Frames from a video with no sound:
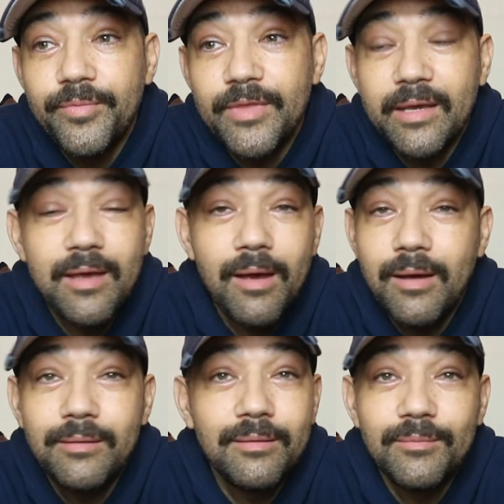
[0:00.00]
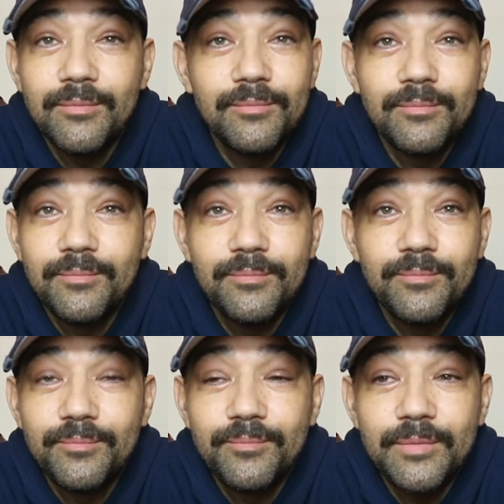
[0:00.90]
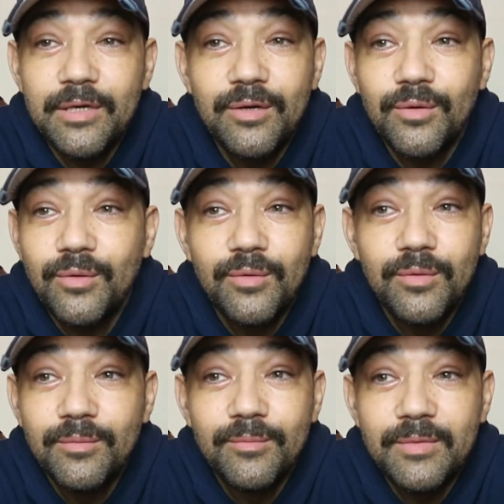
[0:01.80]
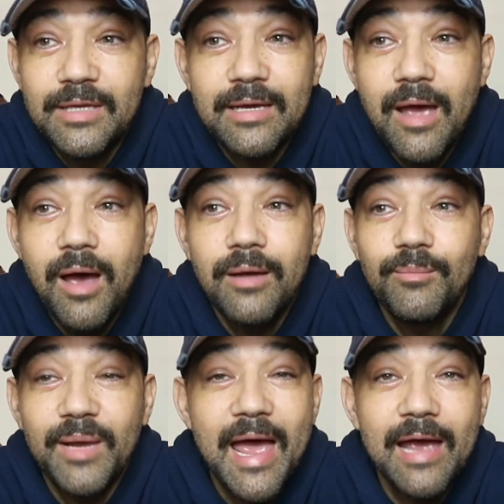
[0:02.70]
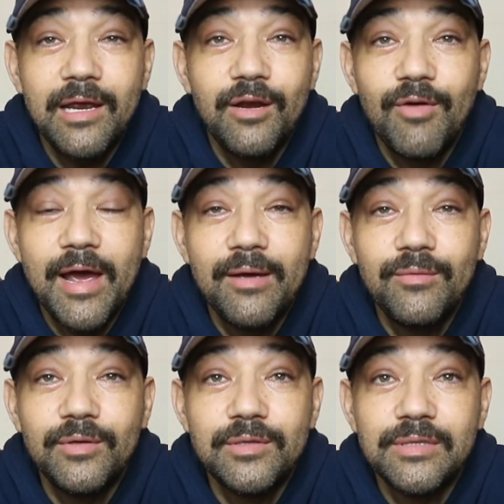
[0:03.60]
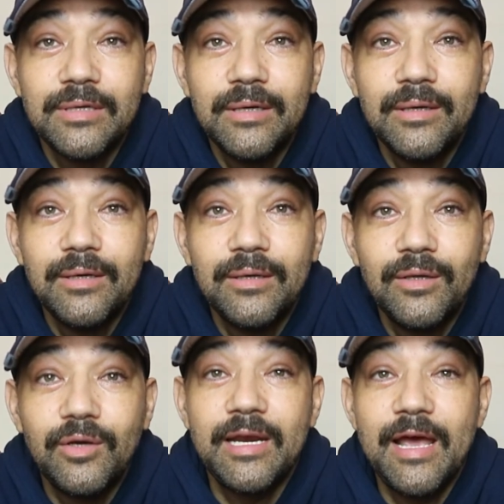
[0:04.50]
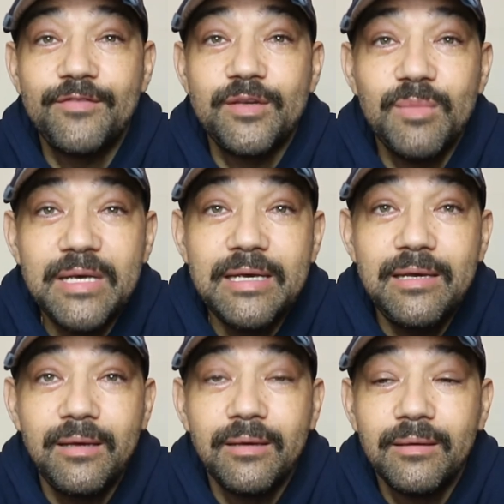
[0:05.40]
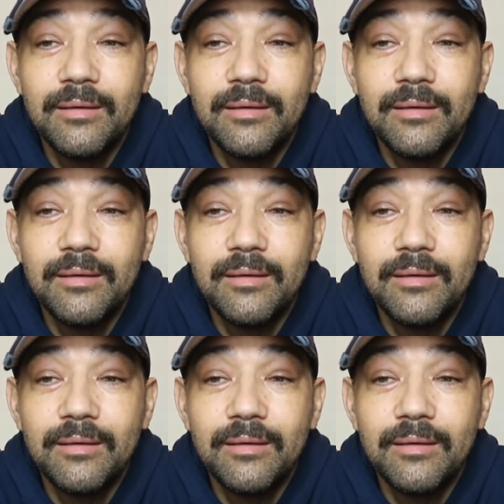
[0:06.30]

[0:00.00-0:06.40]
they can't, you know, they can't be hanging around looking after me.